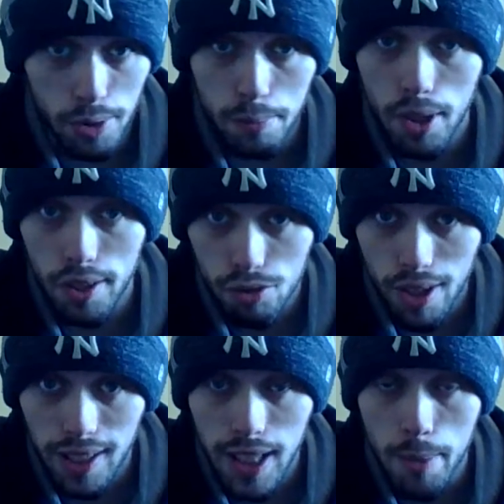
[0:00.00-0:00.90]
part of
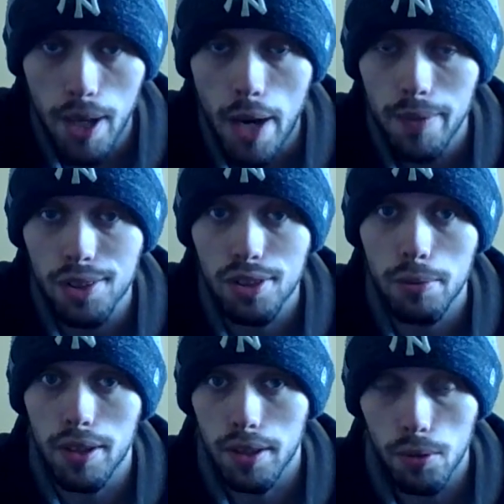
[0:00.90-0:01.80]
training camp, obviously
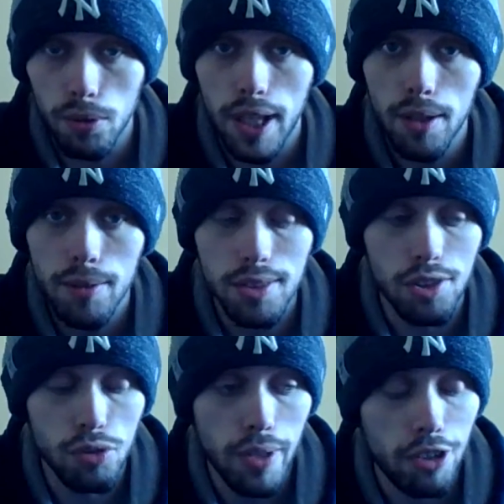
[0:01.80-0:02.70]
with the holdout
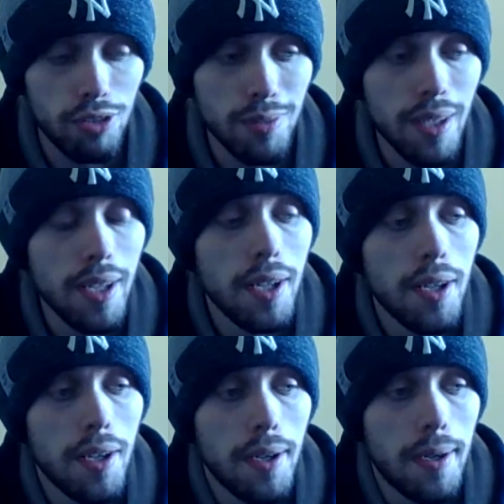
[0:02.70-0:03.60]
situation.
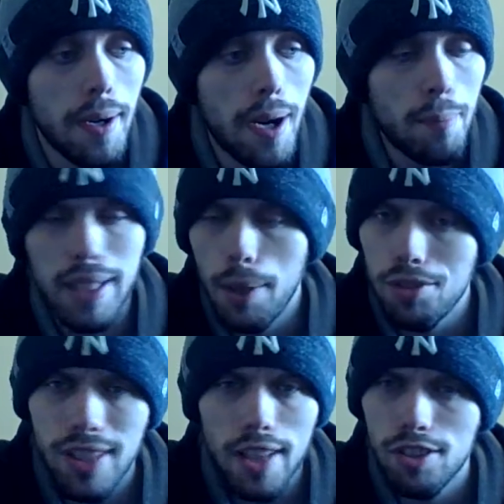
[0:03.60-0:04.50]

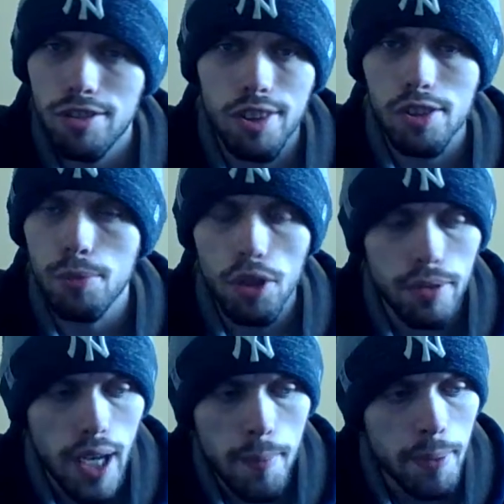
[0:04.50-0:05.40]
But that's just a small
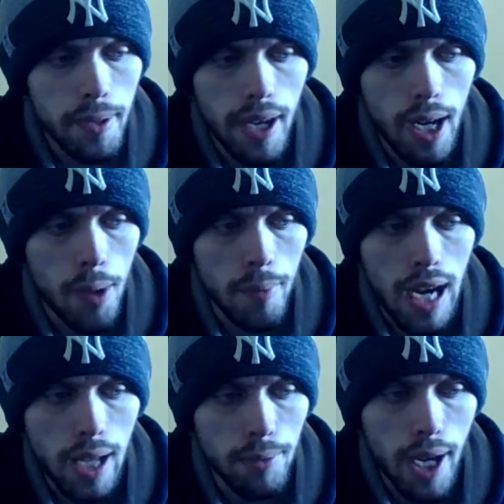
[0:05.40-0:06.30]
gripe.
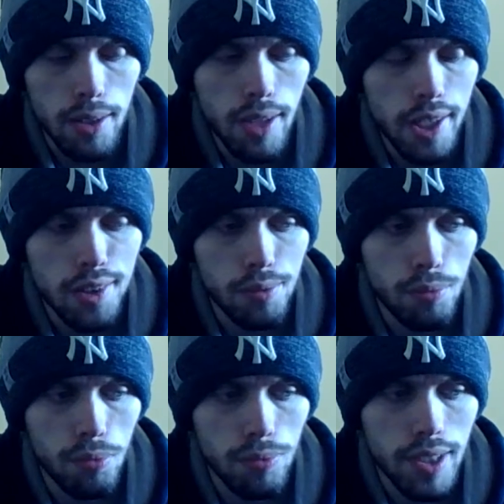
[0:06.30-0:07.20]
I liked
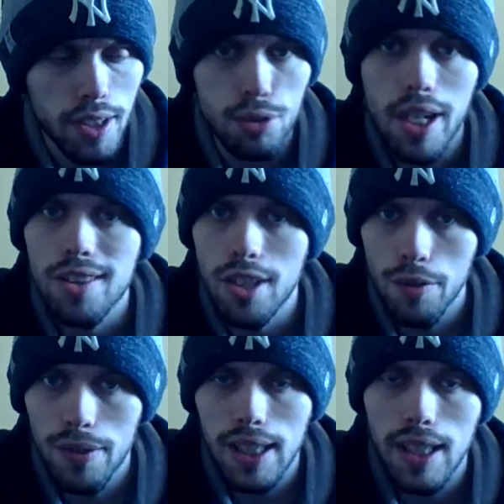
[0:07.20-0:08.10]
the
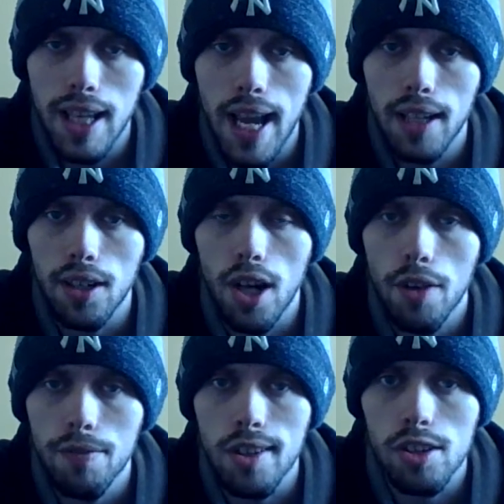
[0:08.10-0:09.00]
creativity that they had on
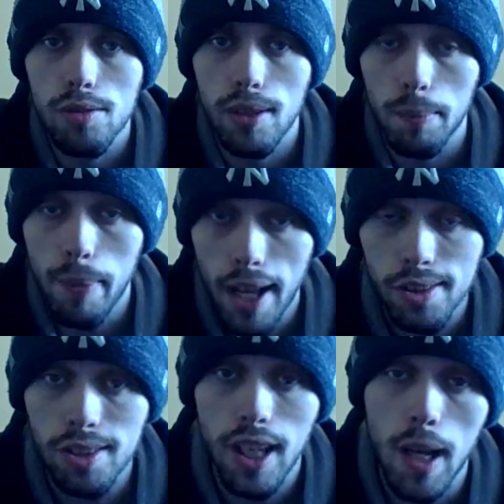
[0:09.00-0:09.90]
offense in the
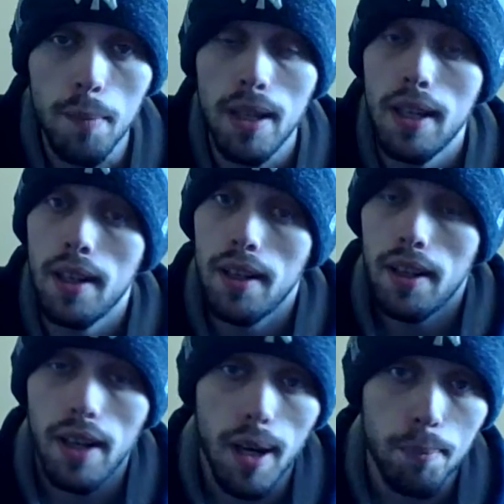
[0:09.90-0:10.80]
passing game.
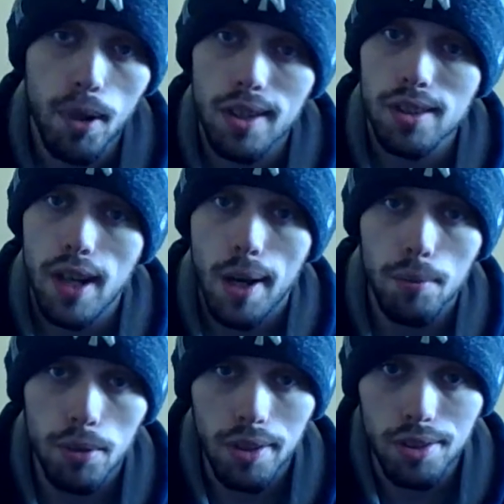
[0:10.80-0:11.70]

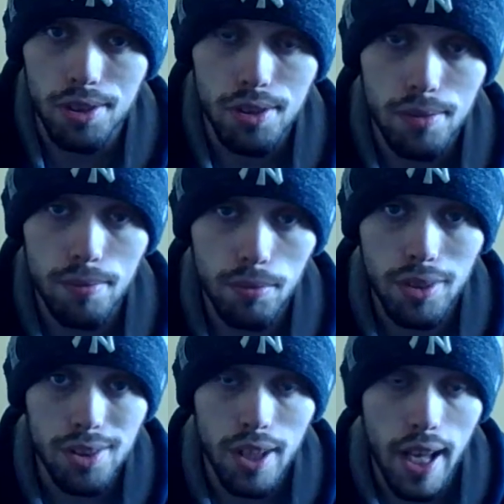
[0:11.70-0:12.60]
Prescott was
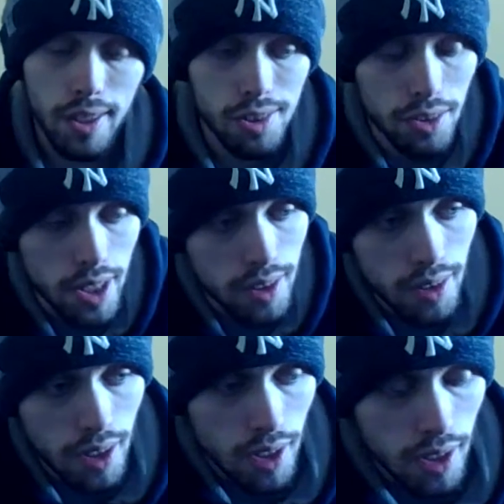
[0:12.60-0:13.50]
excellent.
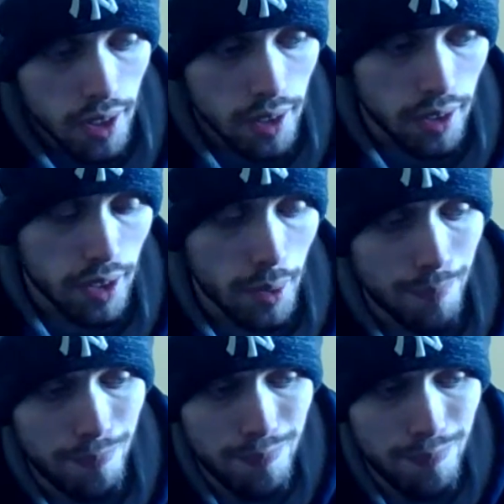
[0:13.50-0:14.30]
Um,